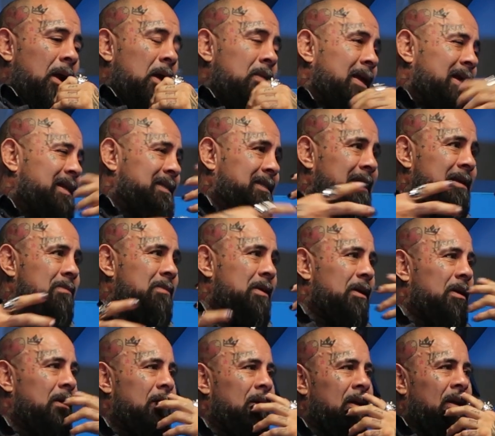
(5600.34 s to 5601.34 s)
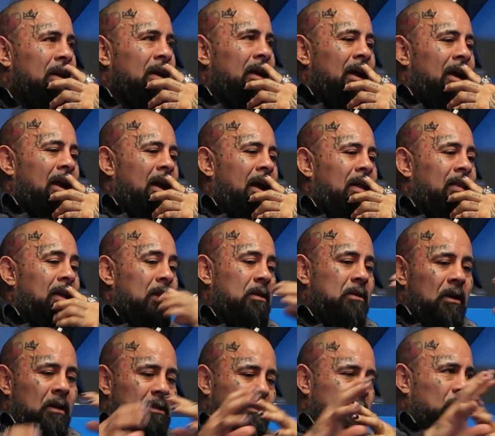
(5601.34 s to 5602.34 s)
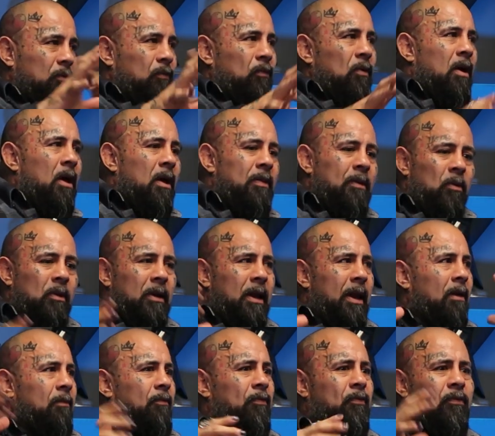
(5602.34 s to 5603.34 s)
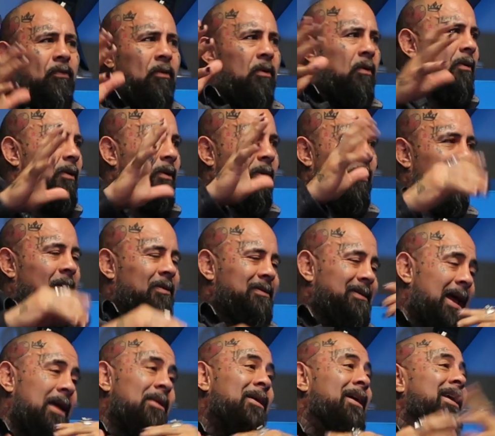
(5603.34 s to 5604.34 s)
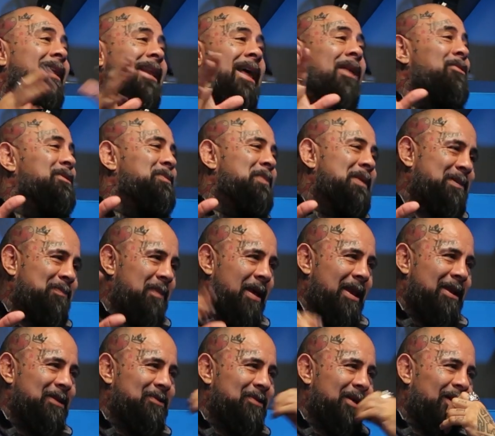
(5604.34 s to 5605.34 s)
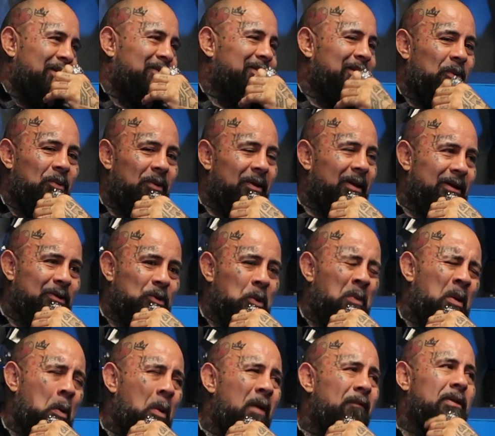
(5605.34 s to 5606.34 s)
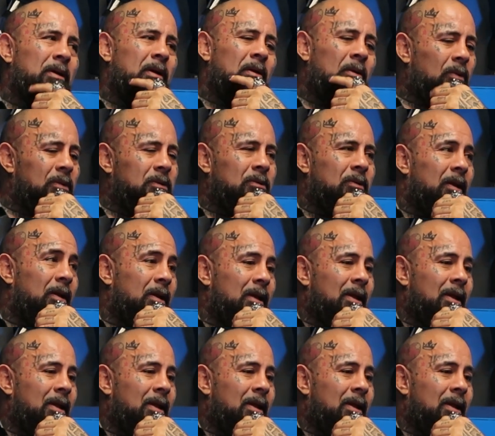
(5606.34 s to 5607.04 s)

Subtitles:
and they see me, and they took us to the front. And they were like, and I was I don't speak Spanish, right? And I was like, what? I told my wife, I go, what's going on?